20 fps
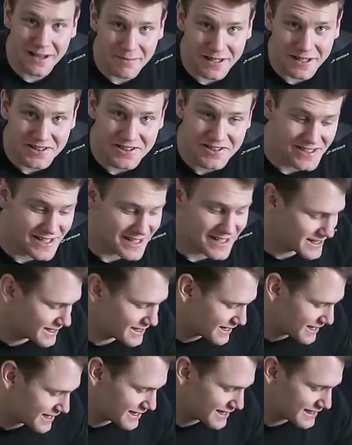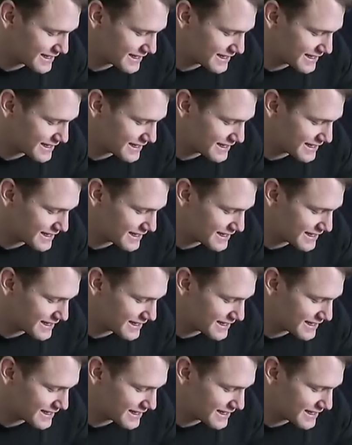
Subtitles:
I'm interested in.